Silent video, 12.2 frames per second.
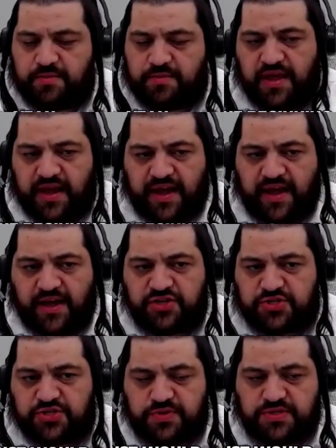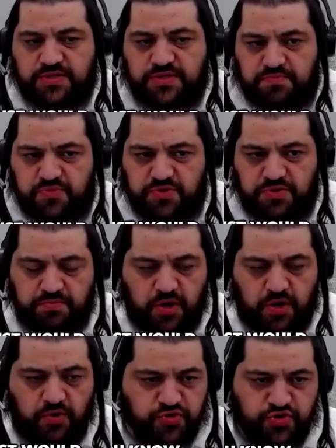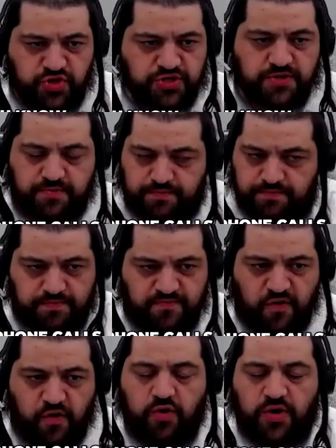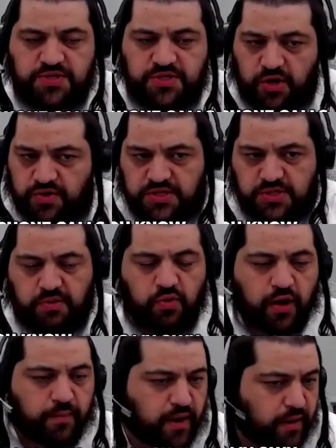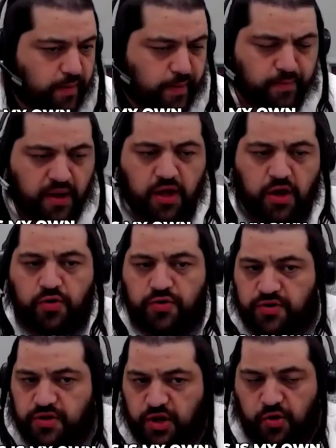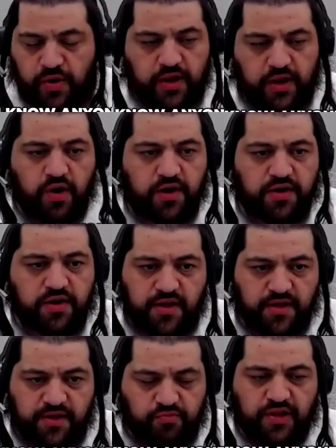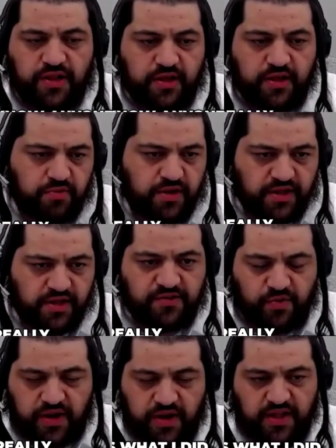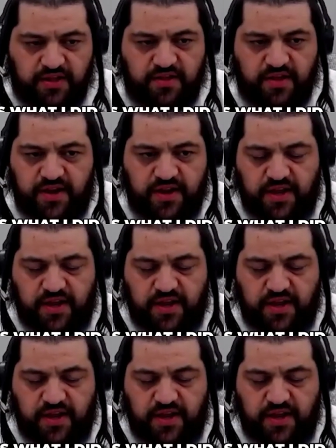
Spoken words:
At the beginning, I just would, just phone calls, this is on my own. Do you know anyone? Really, that's what I did.